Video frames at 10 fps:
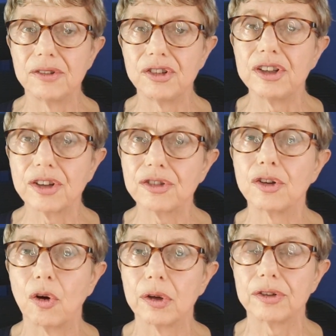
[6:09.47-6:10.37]
she
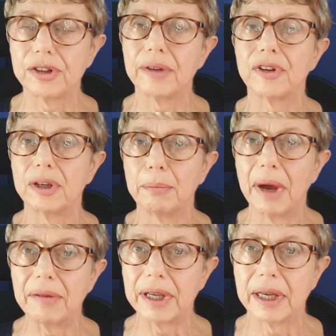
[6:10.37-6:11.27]
doesn't call herself an
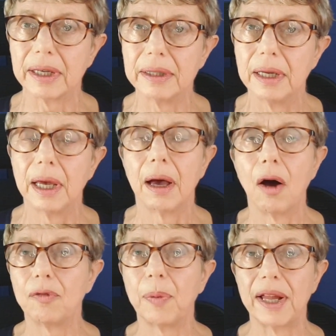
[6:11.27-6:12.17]
American
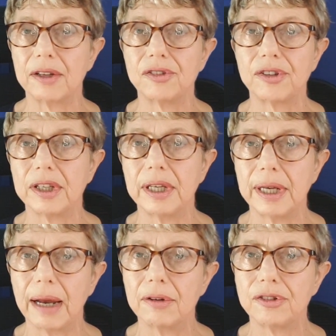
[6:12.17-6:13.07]
of
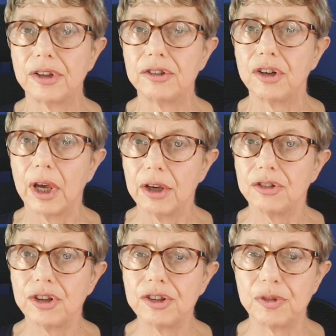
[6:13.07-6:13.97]
Palestinian heritage
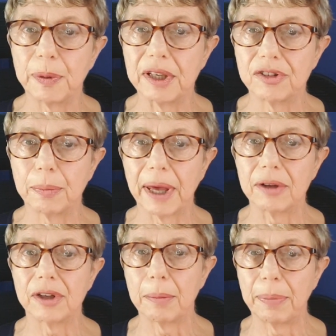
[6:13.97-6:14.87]
she speaks
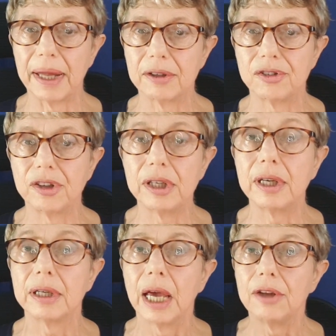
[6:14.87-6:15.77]
about a
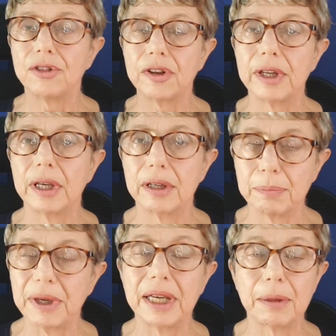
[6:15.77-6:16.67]
Palestinian, to the,
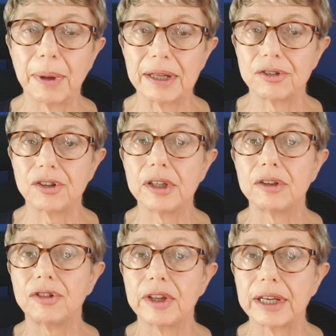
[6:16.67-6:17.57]
uh, being a
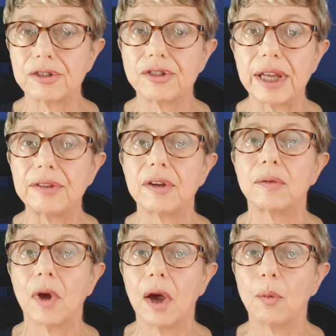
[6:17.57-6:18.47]
Palestinian, to the extent
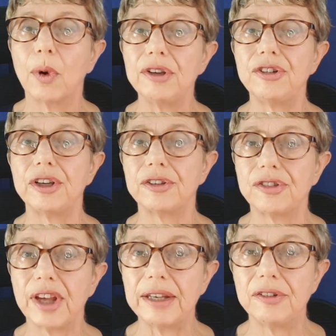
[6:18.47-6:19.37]
that when she
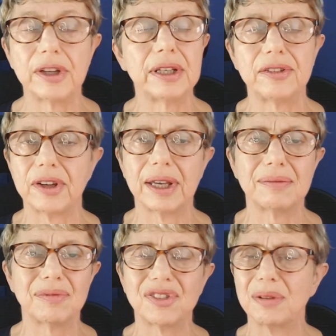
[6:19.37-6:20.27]
attended
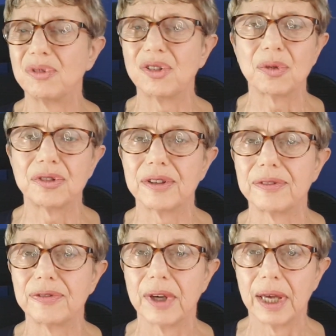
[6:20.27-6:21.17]
um, some sort
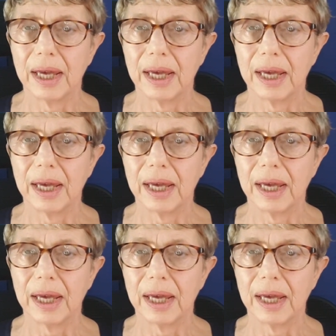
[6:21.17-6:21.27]
of